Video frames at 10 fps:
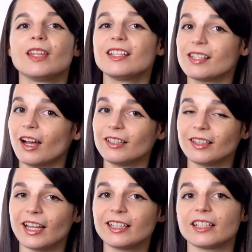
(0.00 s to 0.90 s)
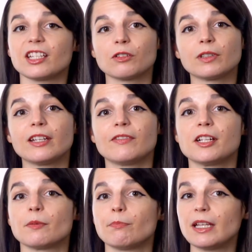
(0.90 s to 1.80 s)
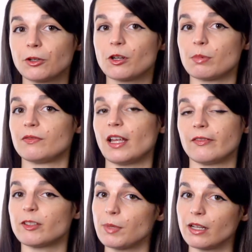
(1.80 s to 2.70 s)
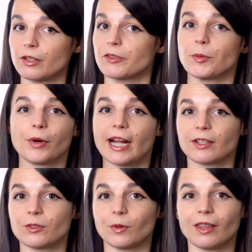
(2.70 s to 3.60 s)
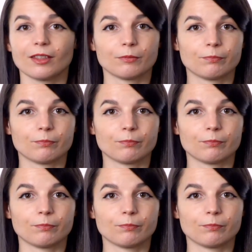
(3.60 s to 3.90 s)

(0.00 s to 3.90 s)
It's unlikely you live near a big group of native speakers to practice with.